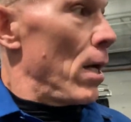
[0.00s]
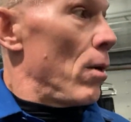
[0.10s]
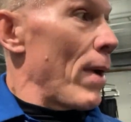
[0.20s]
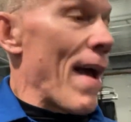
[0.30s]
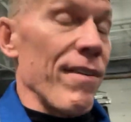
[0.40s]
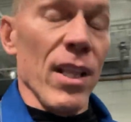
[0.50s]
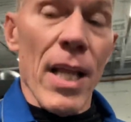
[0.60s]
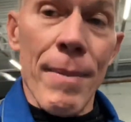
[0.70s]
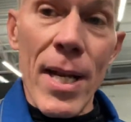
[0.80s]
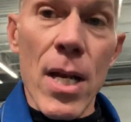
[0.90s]
We have a
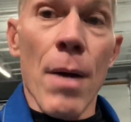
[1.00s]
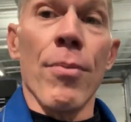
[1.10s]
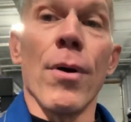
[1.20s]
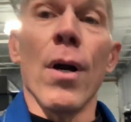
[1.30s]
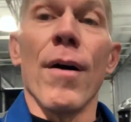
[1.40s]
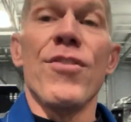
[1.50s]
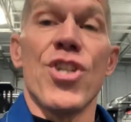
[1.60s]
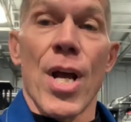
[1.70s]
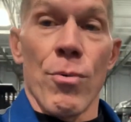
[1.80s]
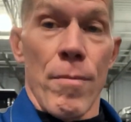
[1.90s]
limited number of
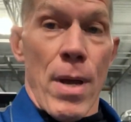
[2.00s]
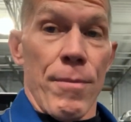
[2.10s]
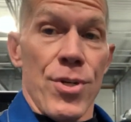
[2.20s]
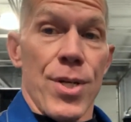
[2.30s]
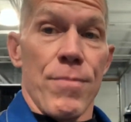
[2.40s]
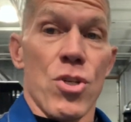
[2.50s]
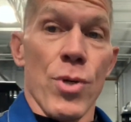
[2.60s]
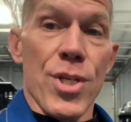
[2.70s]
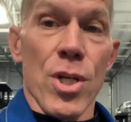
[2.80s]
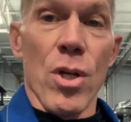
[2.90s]
general memberships.
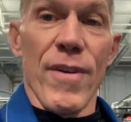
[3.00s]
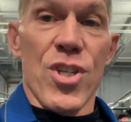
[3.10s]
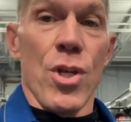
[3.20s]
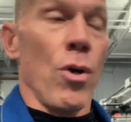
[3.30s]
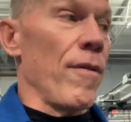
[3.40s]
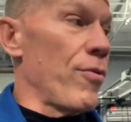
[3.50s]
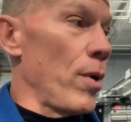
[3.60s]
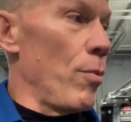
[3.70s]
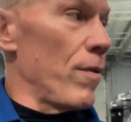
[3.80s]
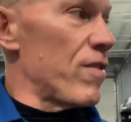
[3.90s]
Teresa Yudovich, the owner of
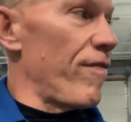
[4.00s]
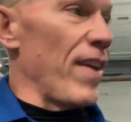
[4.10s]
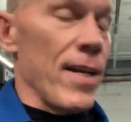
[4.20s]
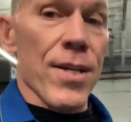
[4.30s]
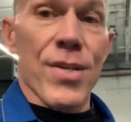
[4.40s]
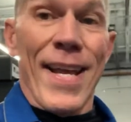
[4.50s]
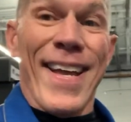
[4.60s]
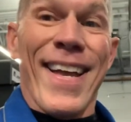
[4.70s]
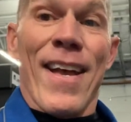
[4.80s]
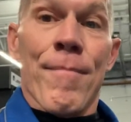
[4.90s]
Three Wolves Fitness,
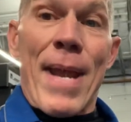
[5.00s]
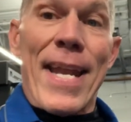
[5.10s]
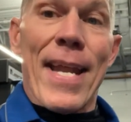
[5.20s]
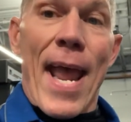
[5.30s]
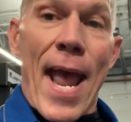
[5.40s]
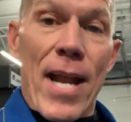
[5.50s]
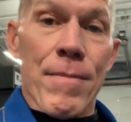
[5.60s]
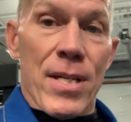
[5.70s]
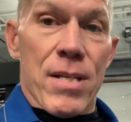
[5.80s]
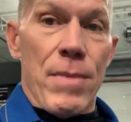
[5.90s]
made it
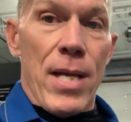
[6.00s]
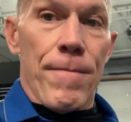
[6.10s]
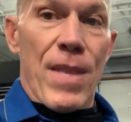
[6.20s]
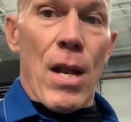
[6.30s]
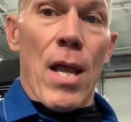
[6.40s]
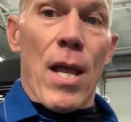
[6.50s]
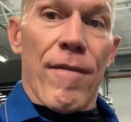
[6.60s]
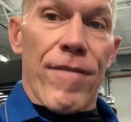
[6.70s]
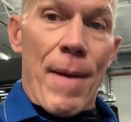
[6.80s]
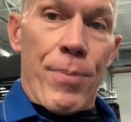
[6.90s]
adamant to me that
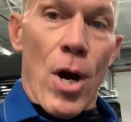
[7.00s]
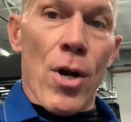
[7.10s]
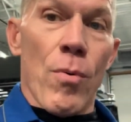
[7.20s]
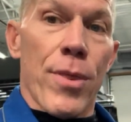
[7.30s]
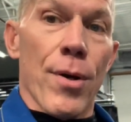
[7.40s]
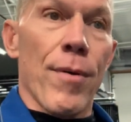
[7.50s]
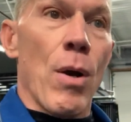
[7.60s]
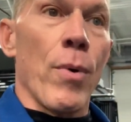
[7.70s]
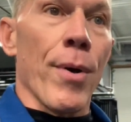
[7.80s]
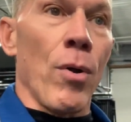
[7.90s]
if I partnered with her, that
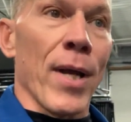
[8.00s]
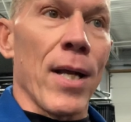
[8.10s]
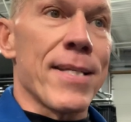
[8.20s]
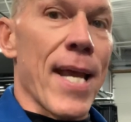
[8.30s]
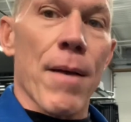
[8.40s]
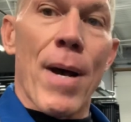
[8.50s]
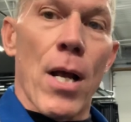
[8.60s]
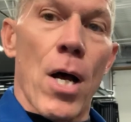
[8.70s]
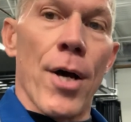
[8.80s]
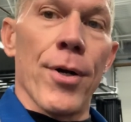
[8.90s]
we are only going to take about
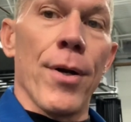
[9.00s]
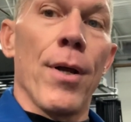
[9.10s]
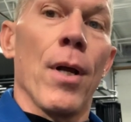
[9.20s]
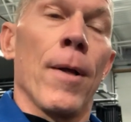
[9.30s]
100